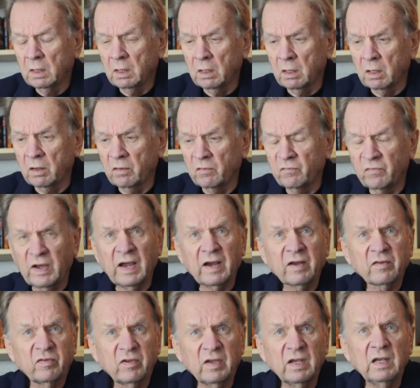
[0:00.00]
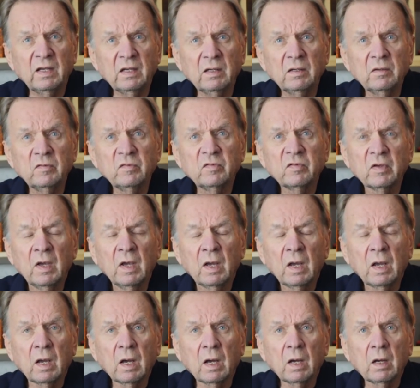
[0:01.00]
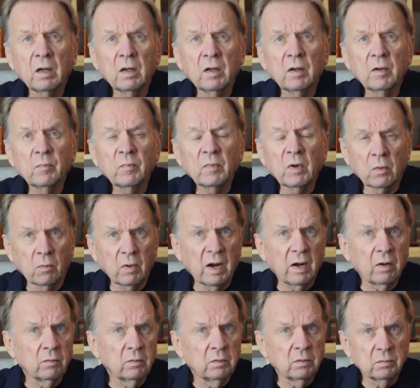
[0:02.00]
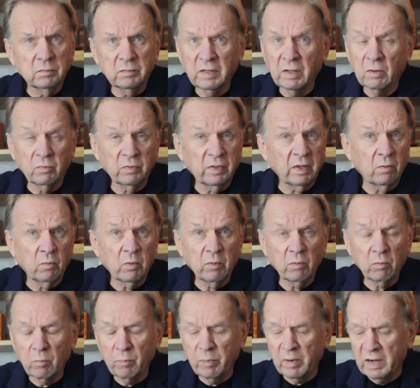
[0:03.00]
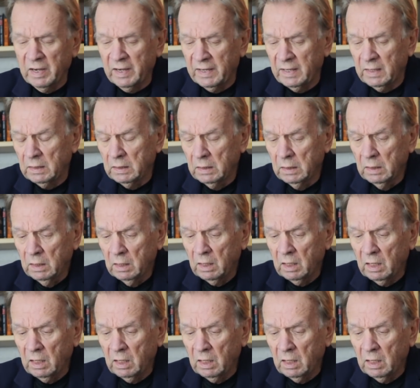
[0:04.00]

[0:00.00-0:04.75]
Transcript: uh, vaccines um, around that that we were buying,